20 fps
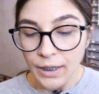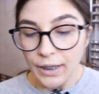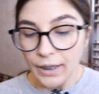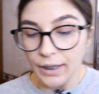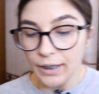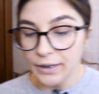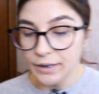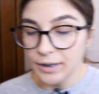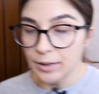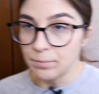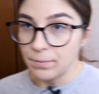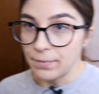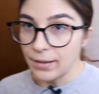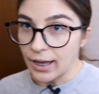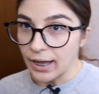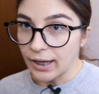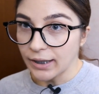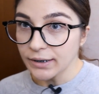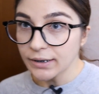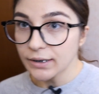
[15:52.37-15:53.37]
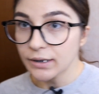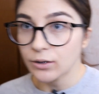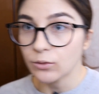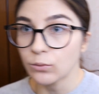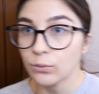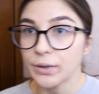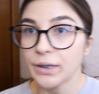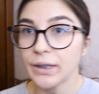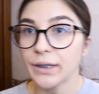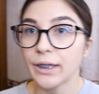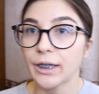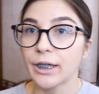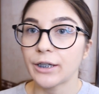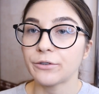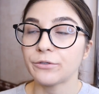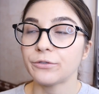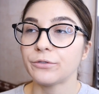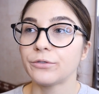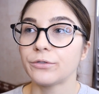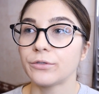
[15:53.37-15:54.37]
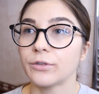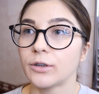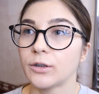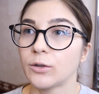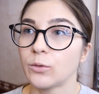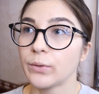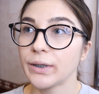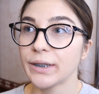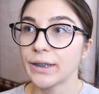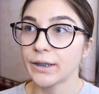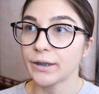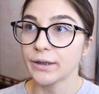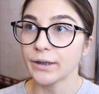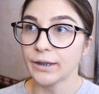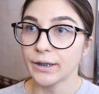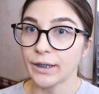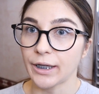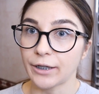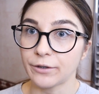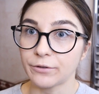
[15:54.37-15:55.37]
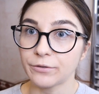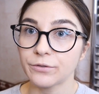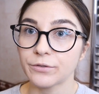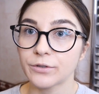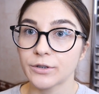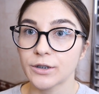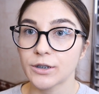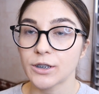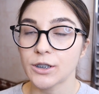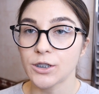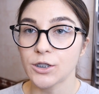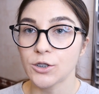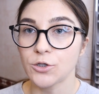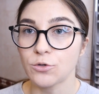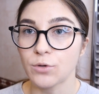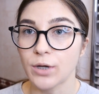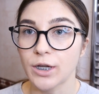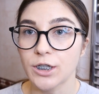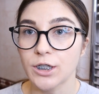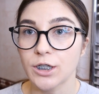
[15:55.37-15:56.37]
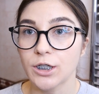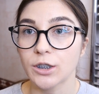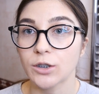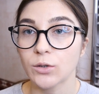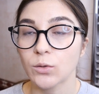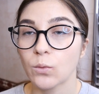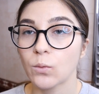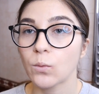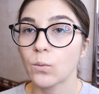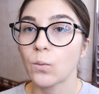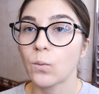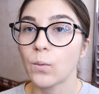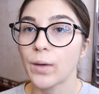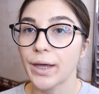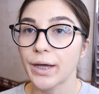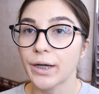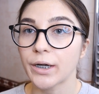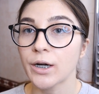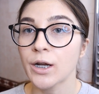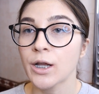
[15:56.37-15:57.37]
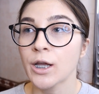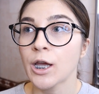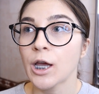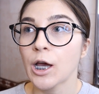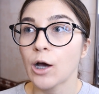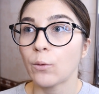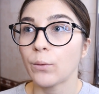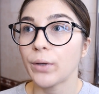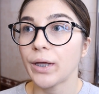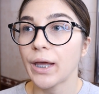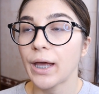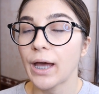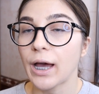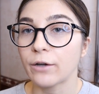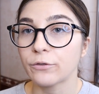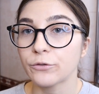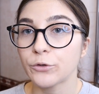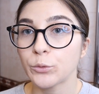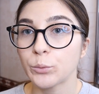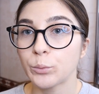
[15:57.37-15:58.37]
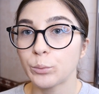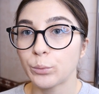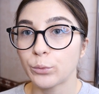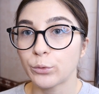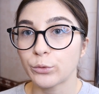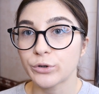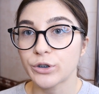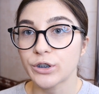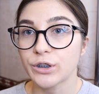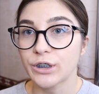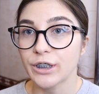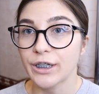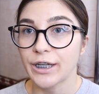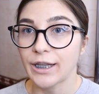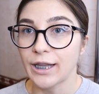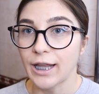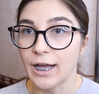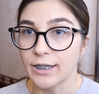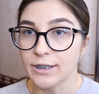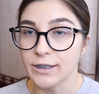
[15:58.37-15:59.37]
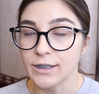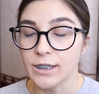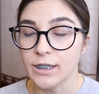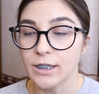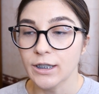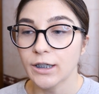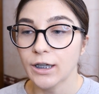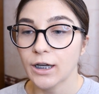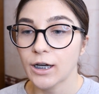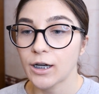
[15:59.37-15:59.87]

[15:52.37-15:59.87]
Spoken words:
In the back, we can have the situation where we have to put the elastic